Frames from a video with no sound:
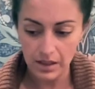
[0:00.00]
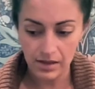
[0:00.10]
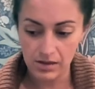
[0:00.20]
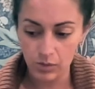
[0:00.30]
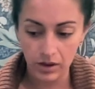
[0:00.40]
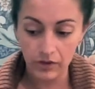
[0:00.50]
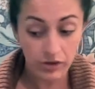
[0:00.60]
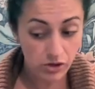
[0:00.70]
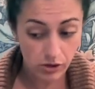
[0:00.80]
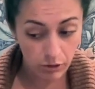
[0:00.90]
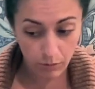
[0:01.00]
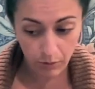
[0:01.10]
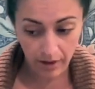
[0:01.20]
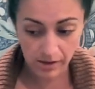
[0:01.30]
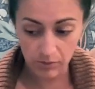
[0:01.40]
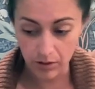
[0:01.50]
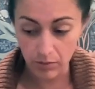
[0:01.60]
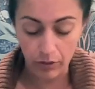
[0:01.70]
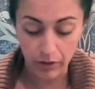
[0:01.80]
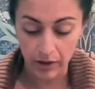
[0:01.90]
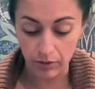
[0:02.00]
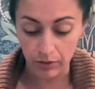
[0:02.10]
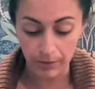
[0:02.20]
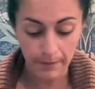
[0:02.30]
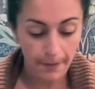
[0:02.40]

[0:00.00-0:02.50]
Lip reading: It's one of the two, possibly both, I don't know.